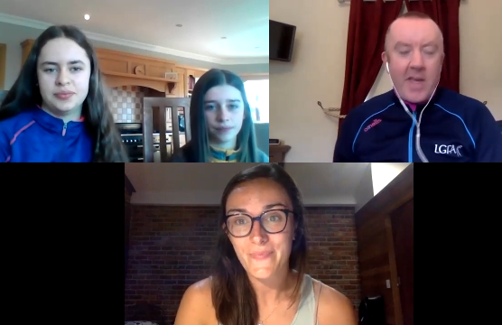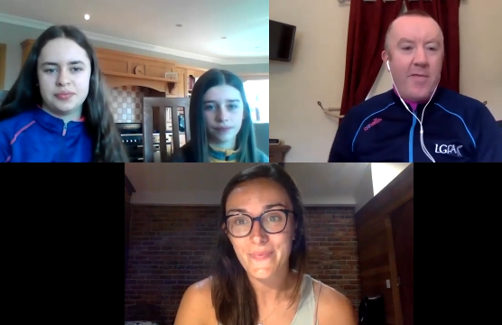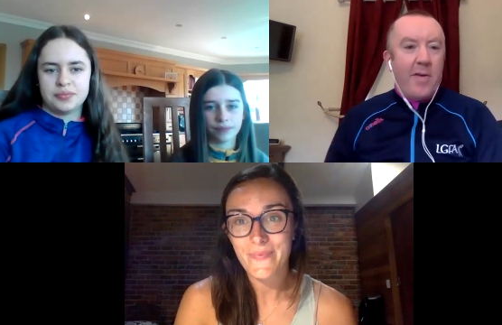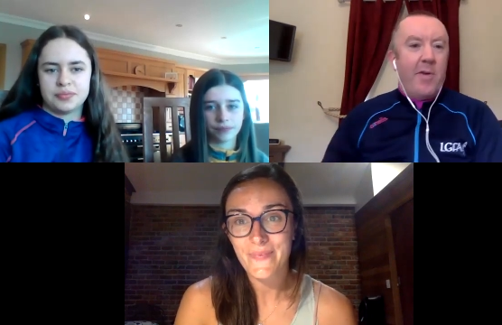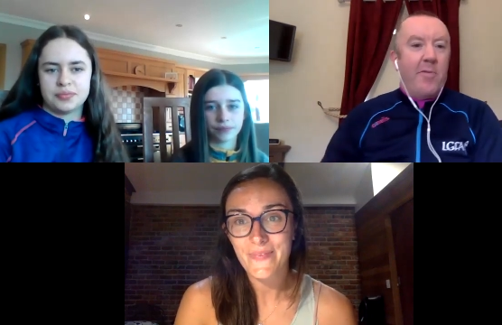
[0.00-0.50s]

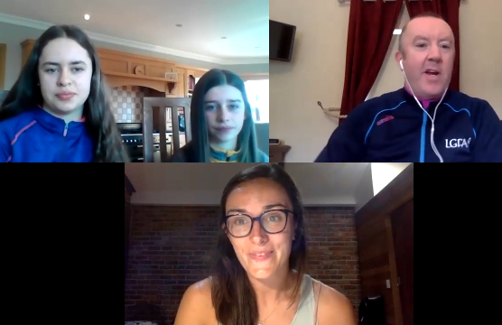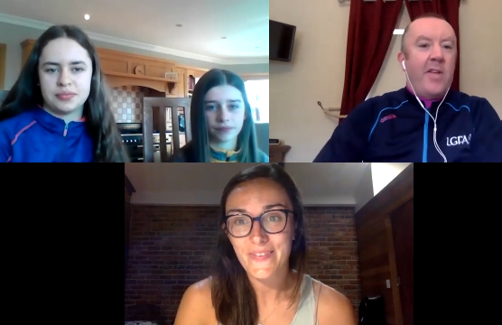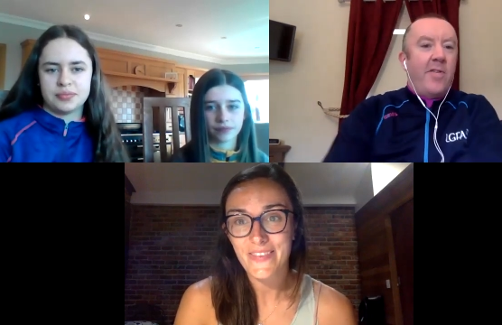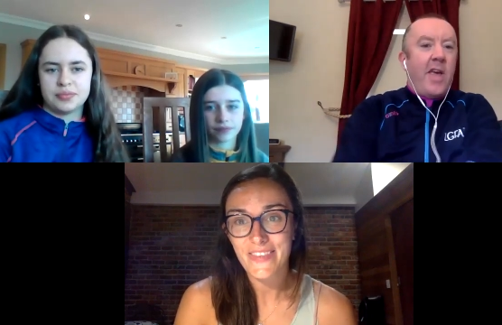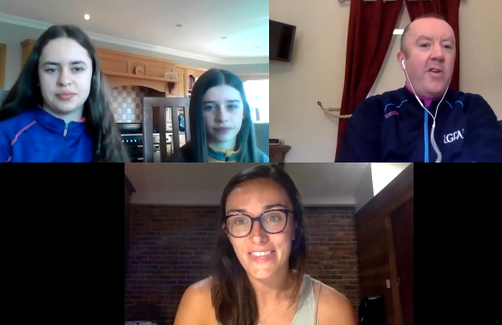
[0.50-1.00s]
Speaker 1: Aoife, am I right
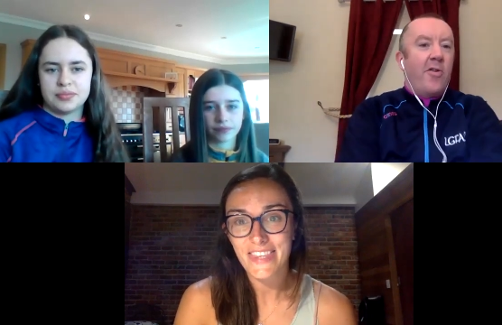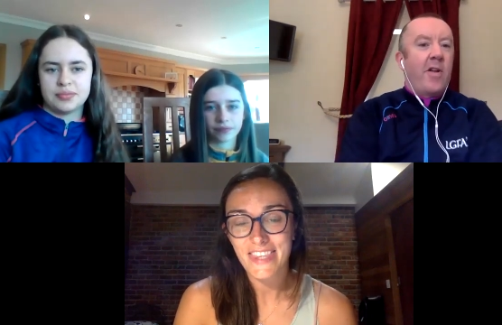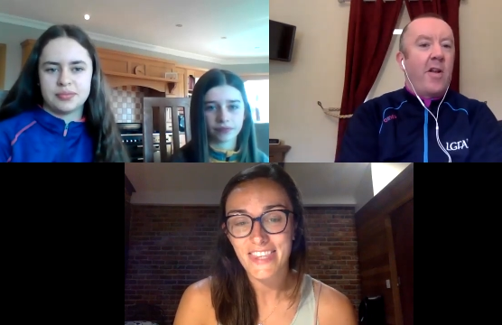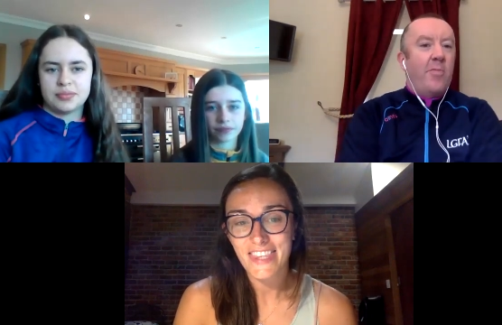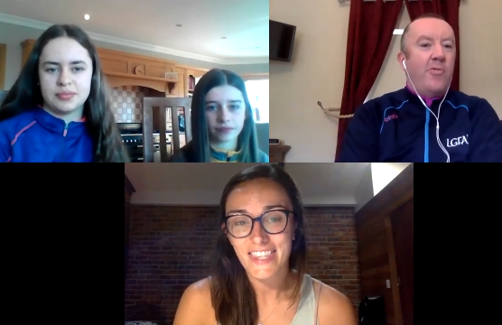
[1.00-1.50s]
in saying your
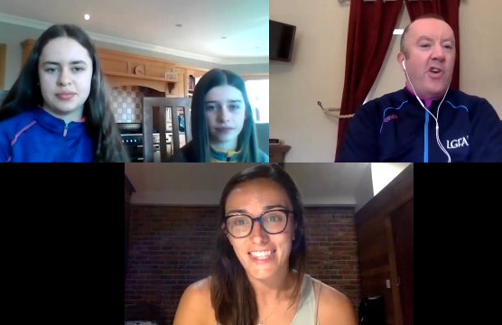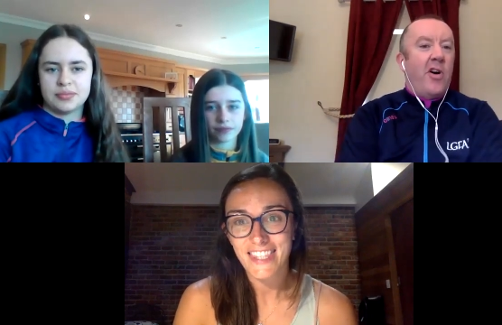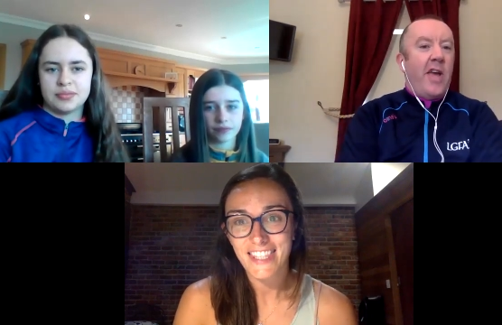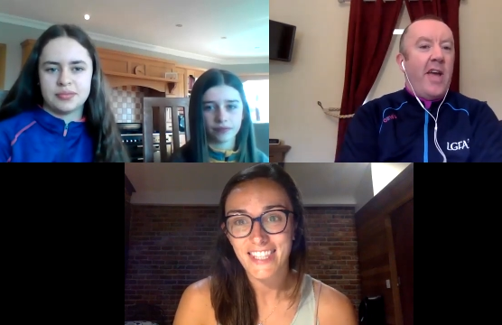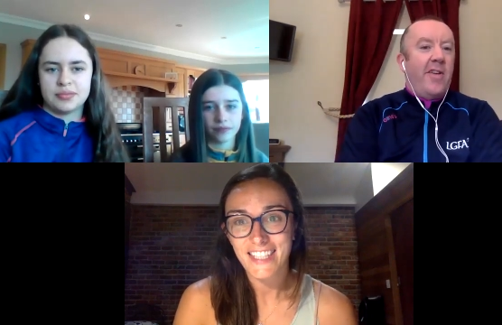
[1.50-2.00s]
club, Shauna